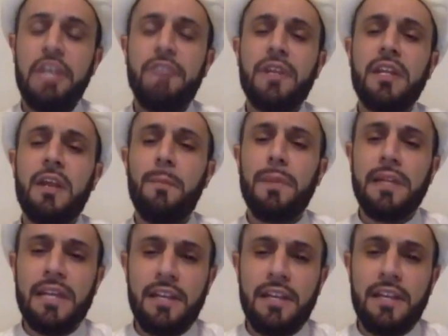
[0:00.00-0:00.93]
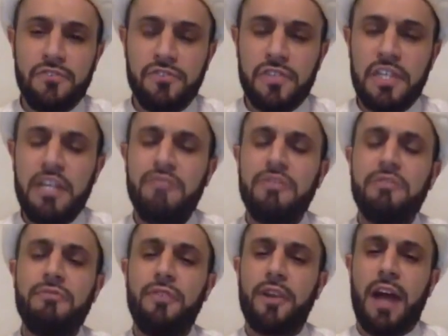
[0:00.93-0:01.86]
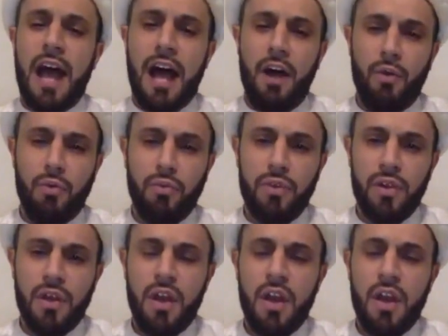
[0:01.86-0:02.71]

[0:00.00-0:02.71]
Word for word: Even Iblis, even Fir'aun,